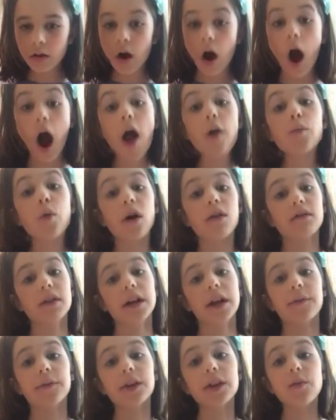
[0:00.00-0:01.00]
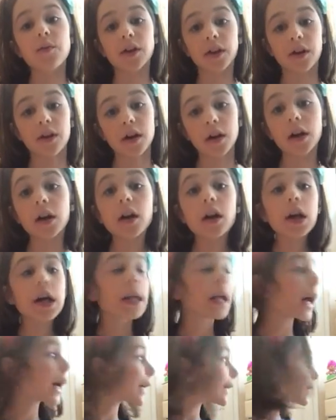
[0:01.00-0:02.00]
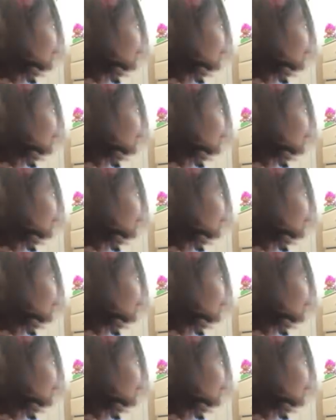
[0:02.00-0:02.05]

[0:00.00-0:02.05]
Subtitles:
I want one. I really want a heart locket